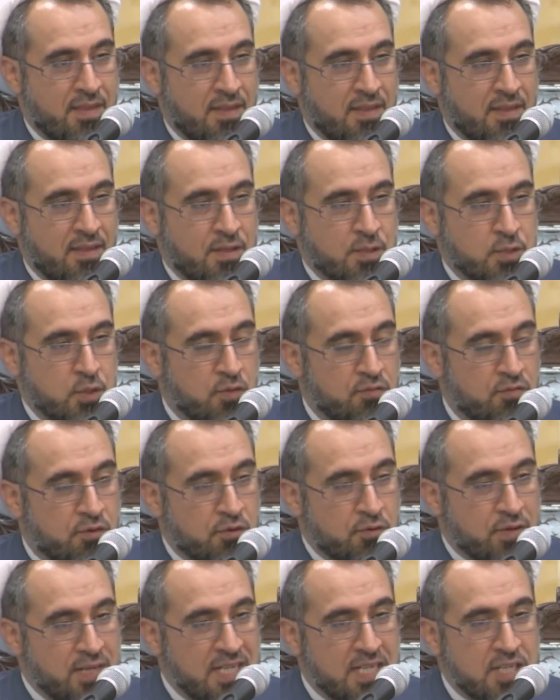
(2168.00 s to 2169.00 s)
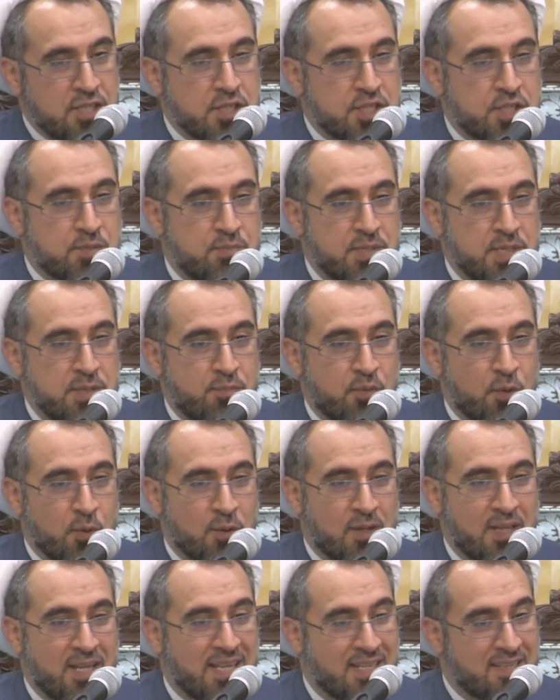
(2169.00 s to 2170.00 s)
So for religious people,
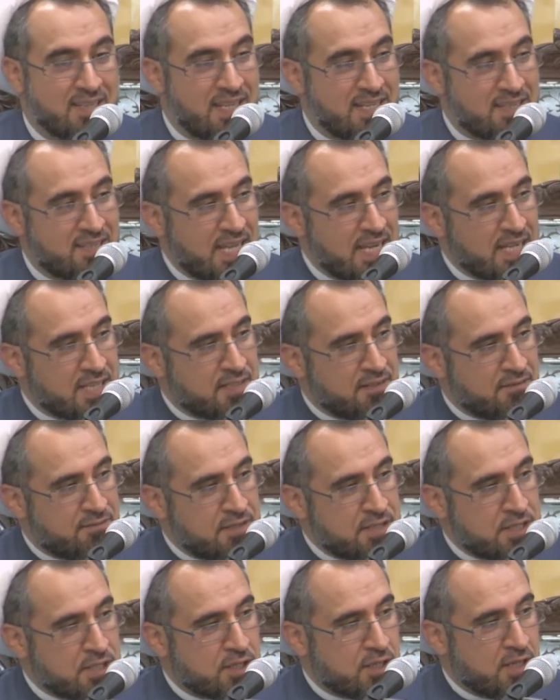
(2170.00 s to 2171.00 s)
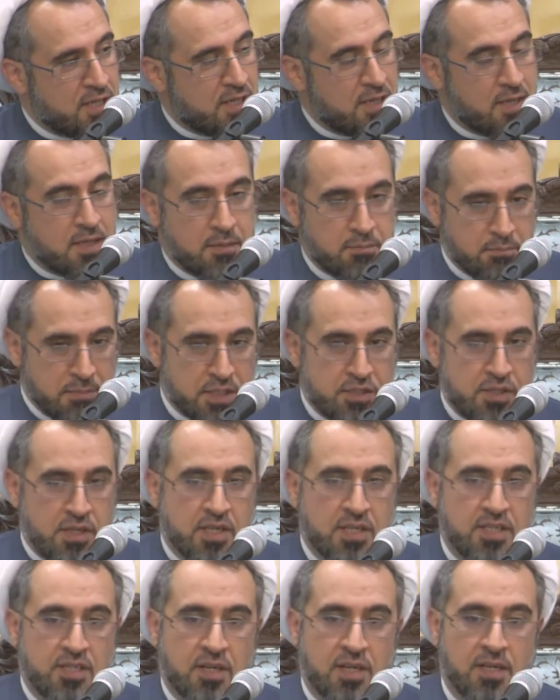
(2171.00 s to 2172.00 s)
they take the physical,
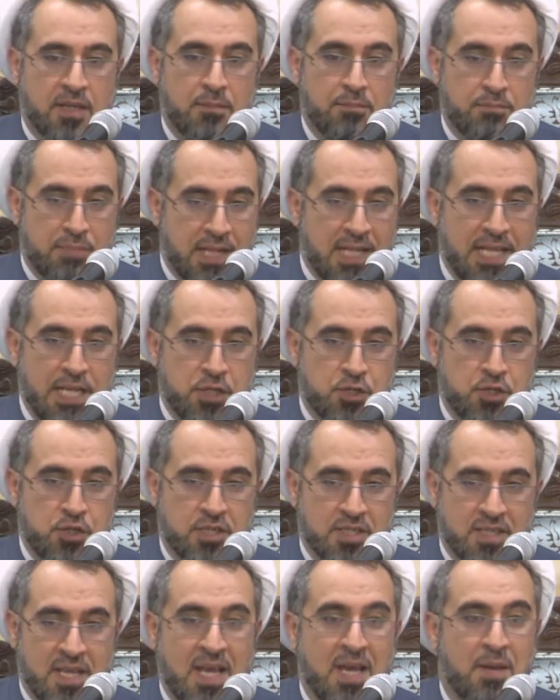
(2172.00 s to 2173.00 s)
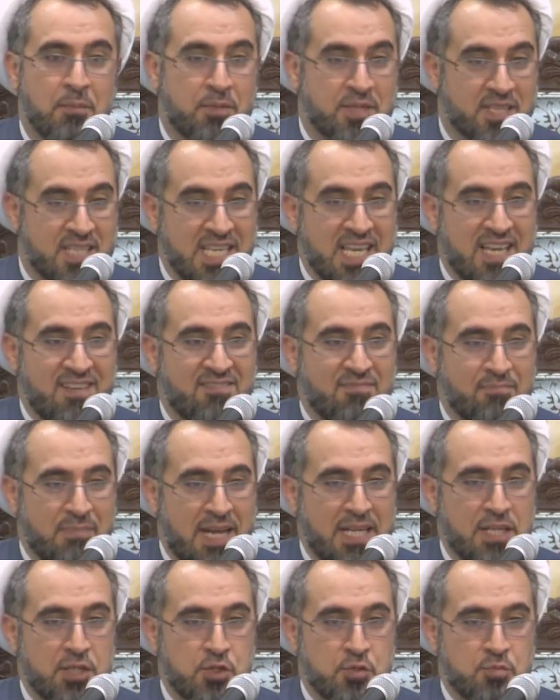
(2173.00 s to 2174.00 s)
material pleasures, but they have
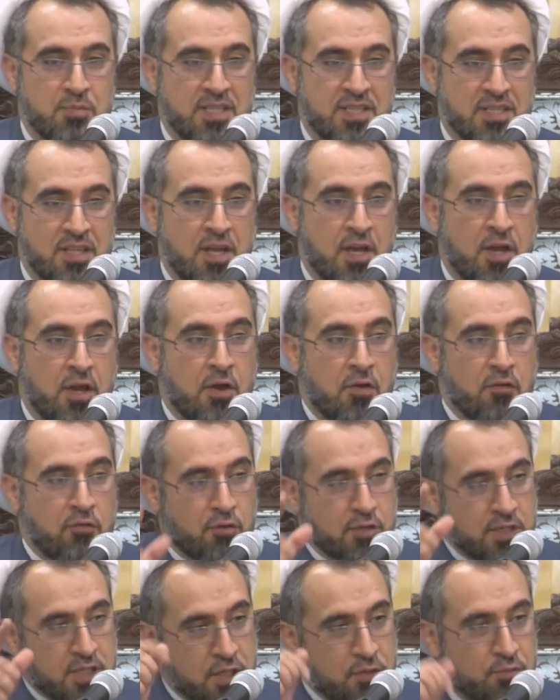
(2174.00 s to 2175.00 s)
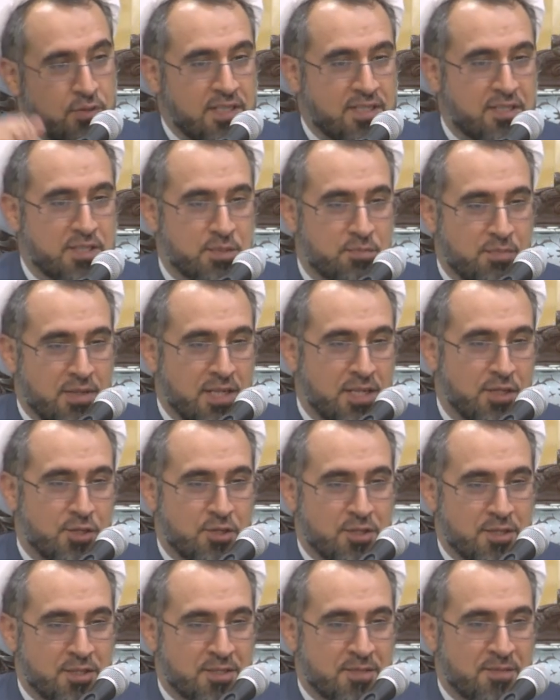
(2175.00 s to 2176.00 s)
management for the greatest pleasures.